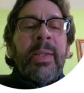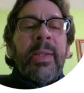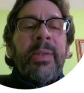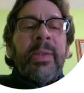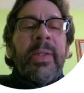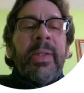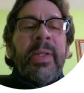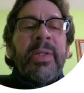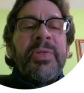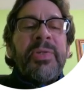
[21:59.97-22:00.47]

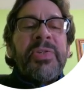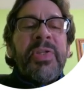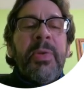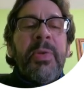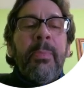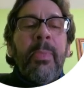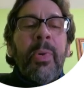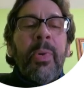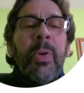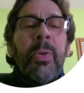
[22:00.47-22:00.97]
The
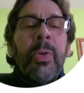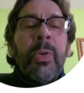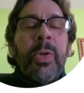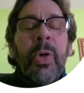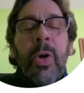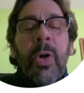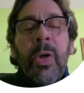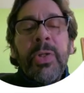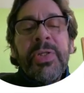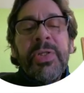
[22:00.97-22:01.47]
symbol
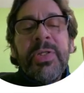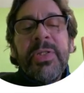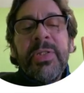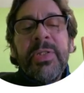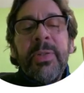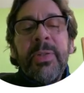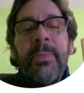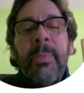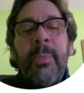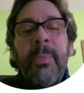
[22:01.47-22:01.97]

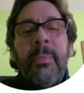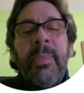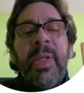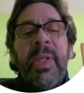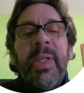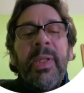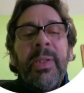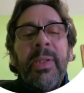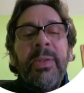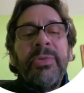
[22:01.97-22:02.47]
cross
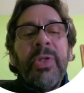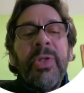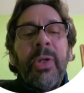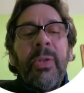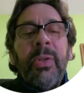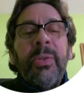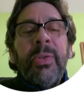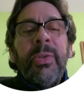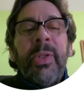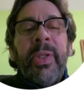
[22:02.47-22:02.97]
means
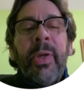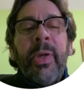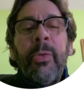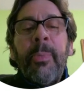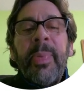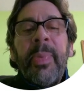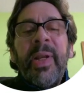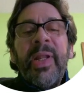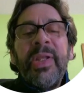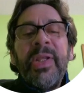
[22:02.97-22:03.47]
the
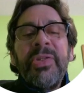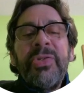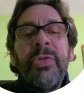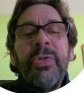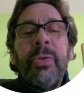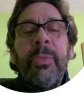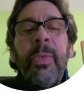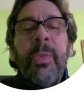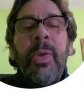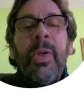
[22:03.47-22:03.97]

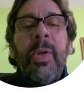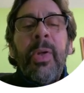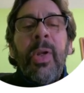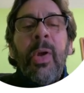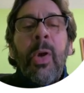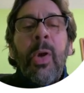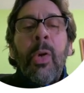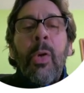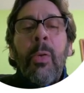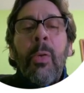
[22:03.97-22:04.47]
operation
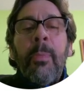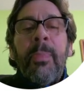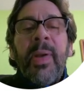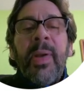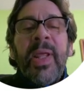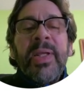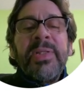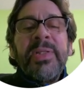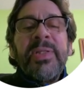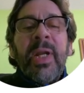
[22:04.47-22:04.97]

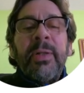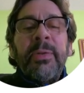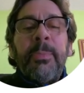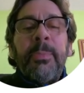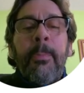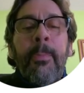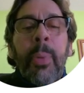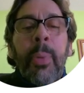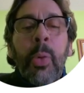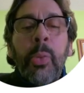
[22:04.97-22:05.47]
complex
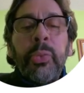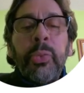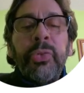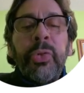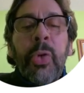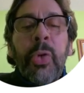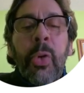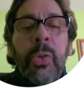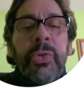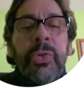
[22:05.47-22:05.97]
transpose
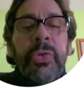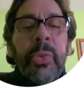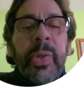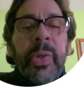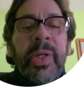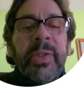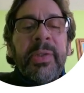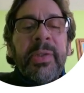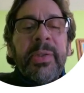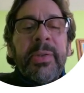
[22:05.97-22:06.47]

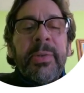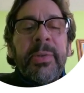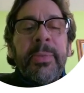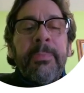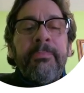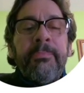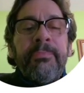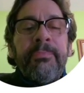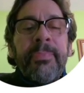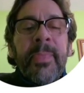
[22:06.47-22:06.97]
conjugated.
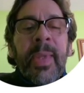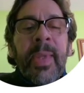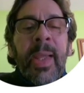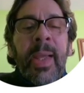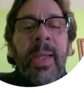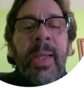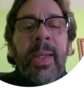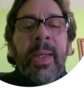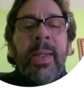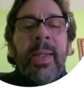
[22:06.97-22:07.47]

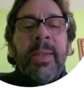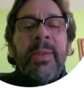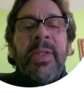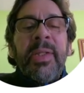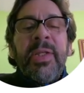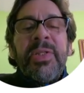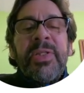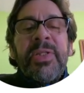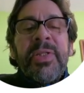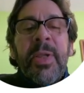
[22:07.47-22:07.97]

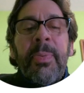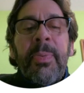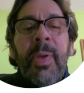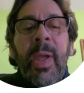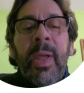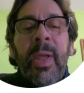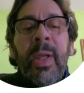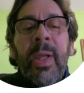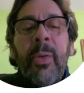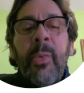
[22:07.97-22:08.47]
This
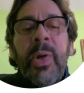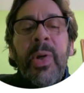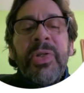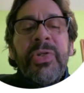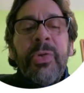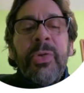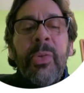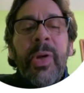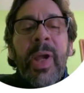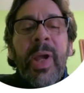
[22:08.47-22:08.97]

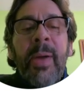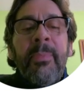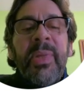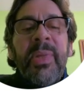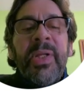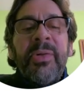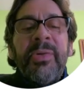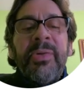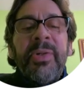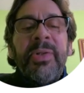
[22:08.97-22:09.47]
equation can
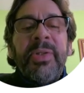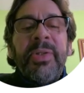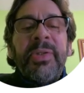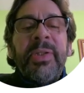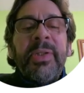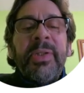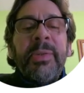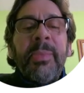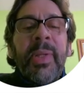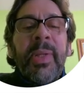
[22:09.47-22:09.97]
be
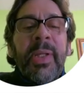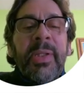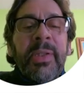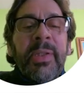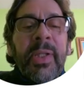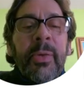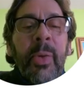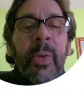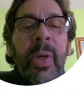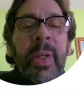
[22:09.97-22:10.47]
rewritten in
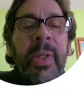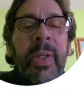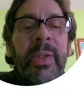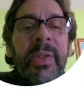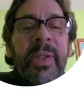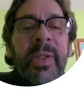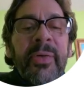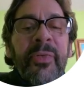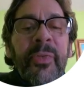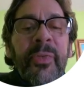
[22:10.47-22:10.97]

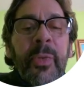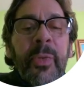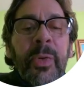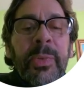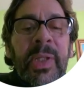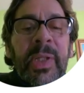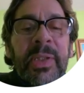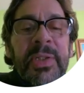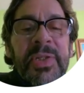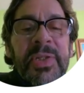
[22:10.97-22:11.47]
the form
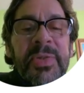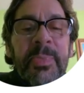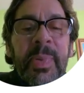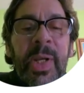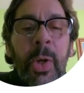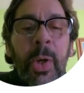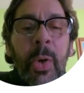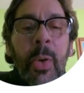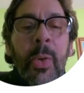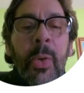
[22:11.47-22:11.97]
that is
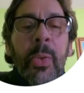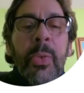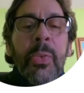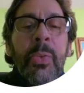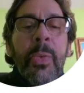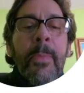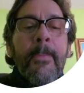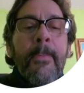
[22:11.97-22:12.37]
below.